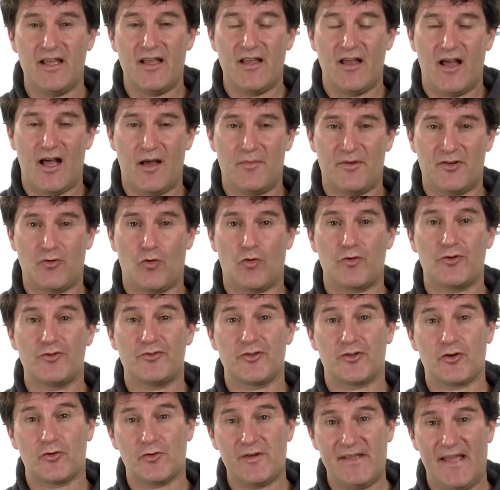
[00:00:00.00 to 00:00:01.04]
um, in order to
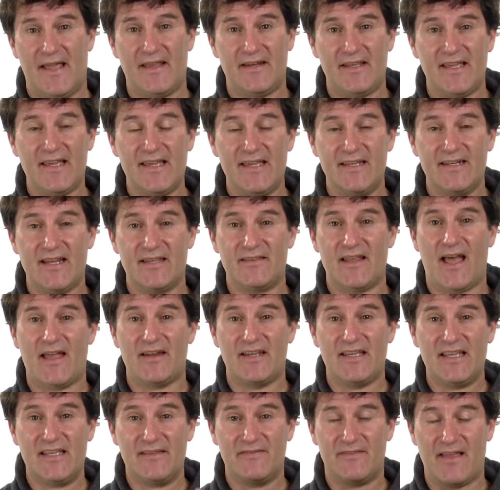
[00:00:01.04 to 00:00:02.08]
create heat, and that
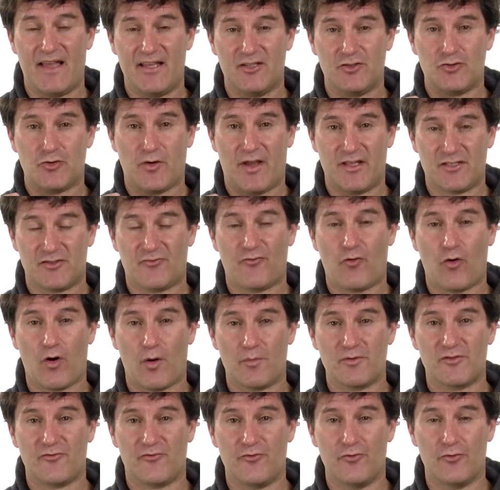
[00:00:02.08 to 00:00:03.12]
heat then
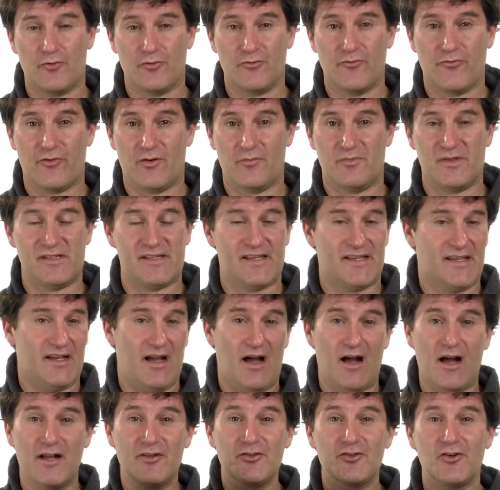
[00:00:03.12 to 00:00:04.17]
transforms food from being
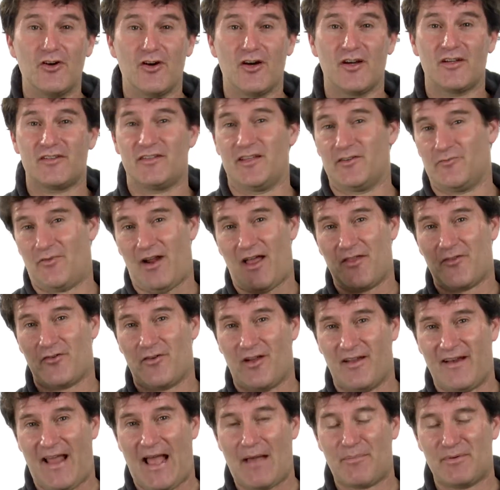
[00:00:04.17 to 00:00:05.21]
uncooked and rather
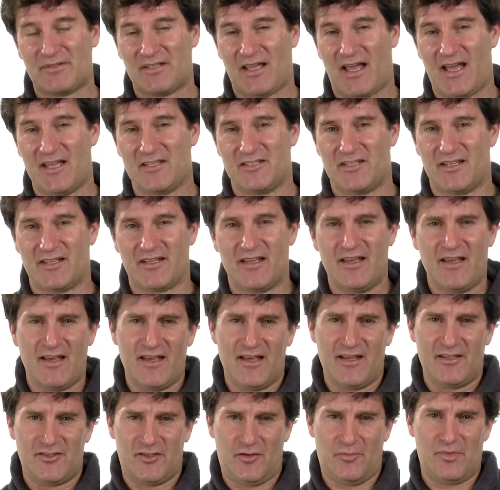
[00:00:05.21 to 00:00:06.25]
unappetizing
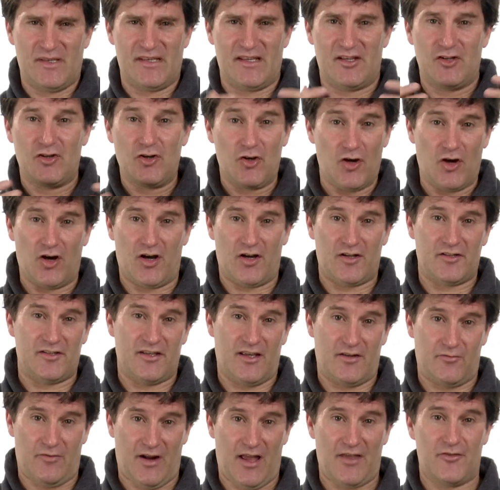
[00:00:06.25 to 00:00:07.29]
to being cooked
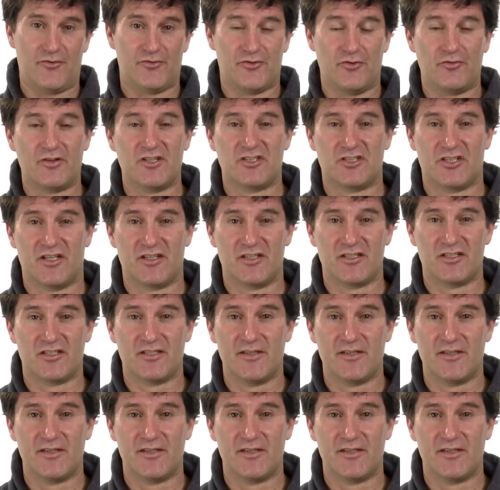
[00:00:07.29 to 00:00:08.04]
and rather delicious.